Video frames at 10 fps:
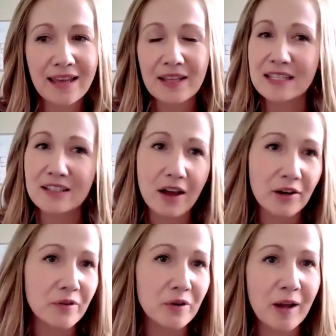That's not
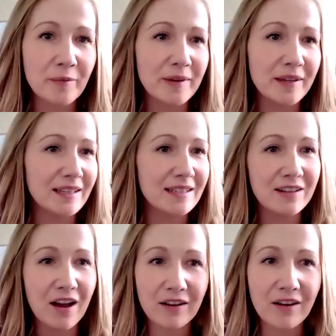overwhelming, it's
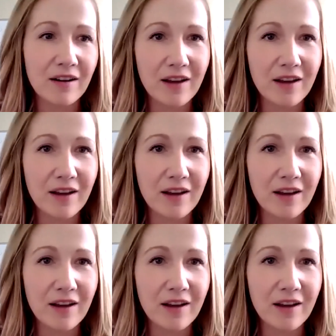not,